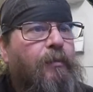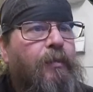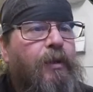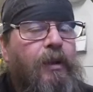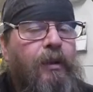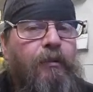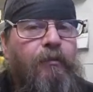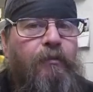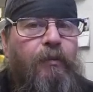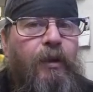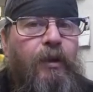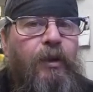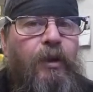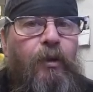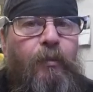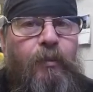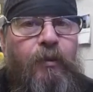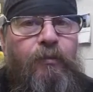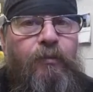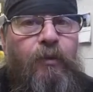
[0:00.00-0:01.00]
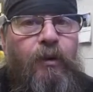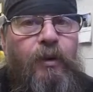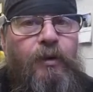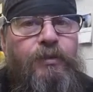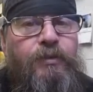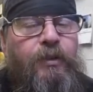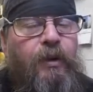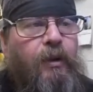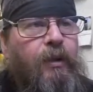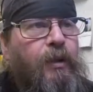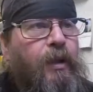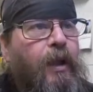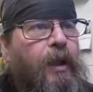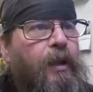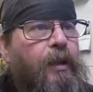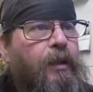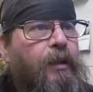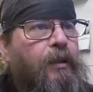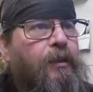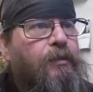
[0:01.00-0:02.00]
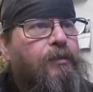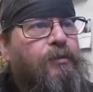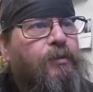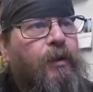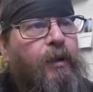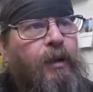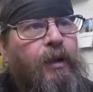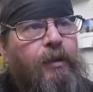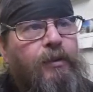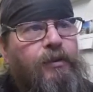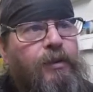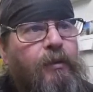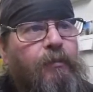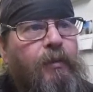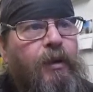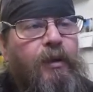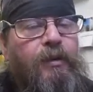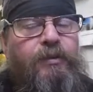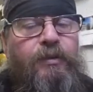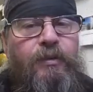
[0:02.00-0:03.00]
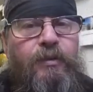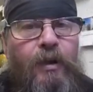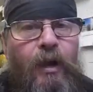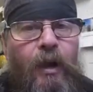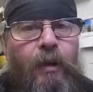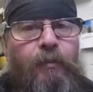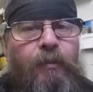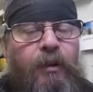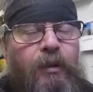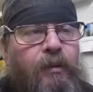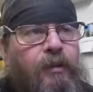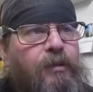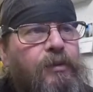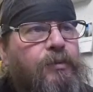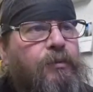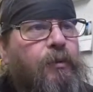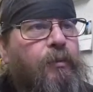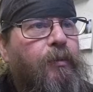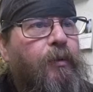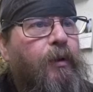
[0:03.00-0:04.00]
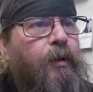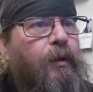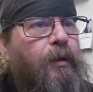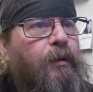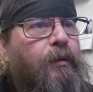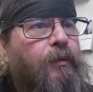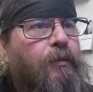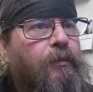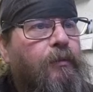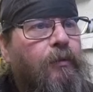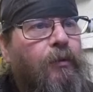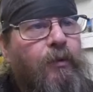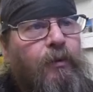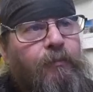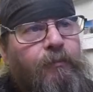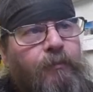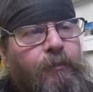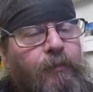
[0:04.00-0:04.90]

minute video before I started editing it, so I got ten minutes of time into this repair, or